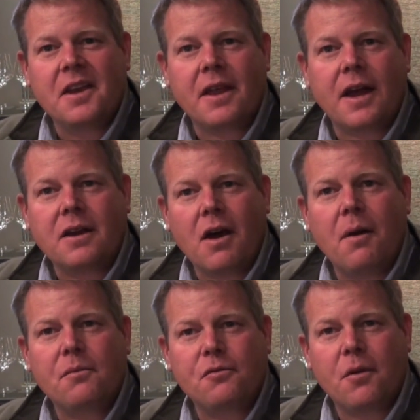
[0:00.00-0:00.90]
that
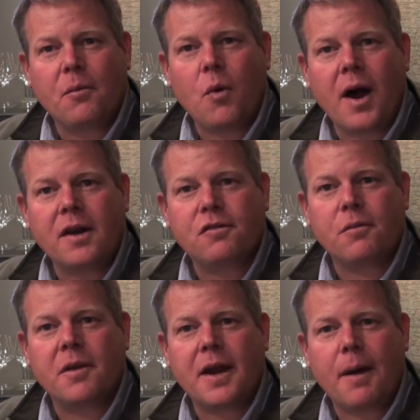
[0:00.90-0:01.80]
come from wines
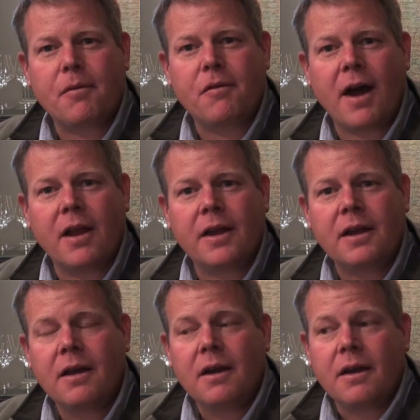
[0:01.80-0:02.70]
from the Napa
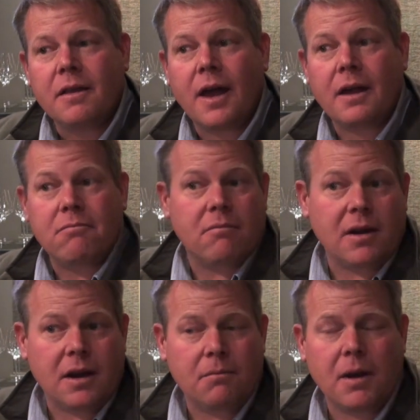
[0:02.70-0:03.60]
Valley that
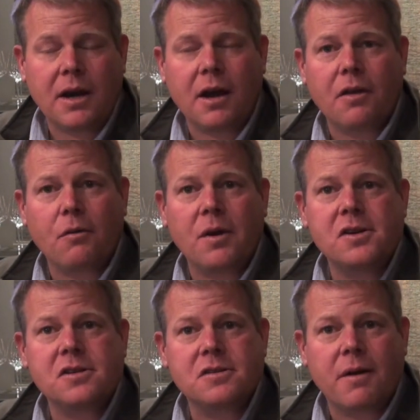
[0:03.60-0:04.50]
in many other
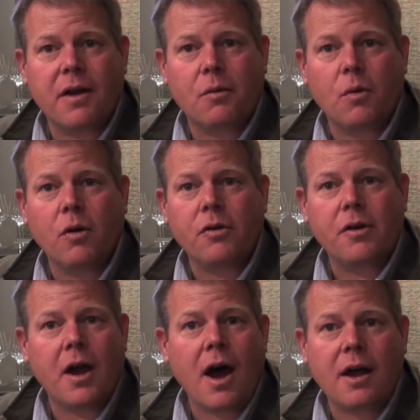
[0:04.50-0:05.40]
regions around the world are
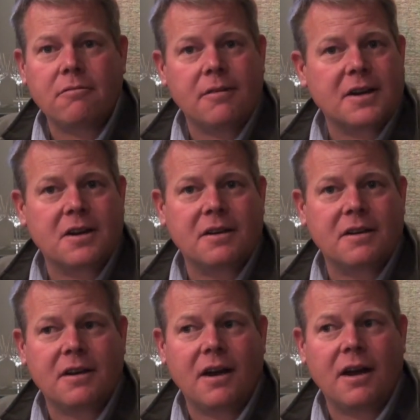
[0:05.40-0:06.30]
not,
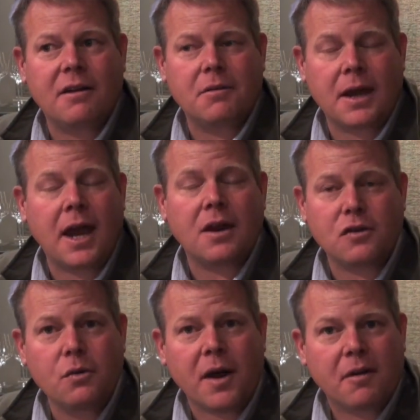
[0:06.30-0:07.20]
they can't
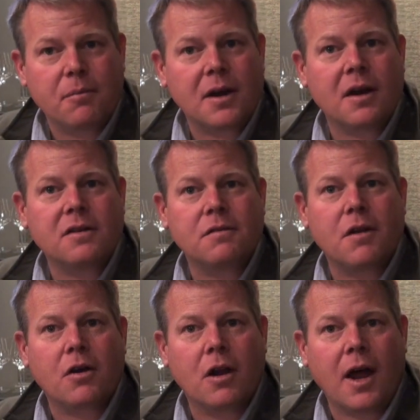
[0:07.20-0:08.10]
do it because of
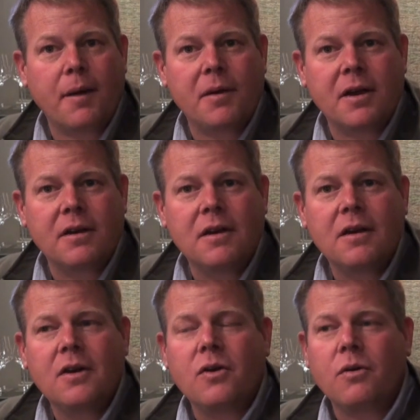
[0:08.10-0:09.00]
their climate
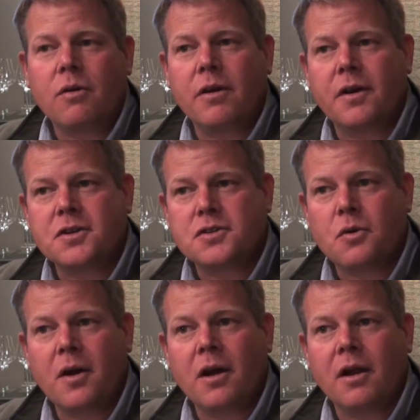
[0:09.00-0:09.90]
or their
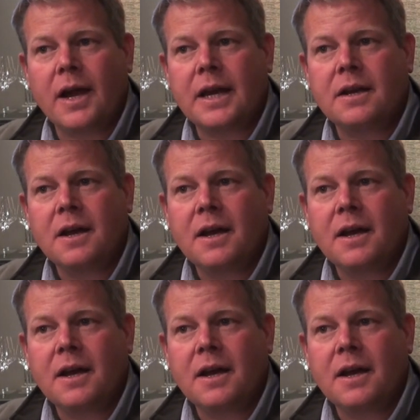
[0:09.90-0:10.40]
soil. And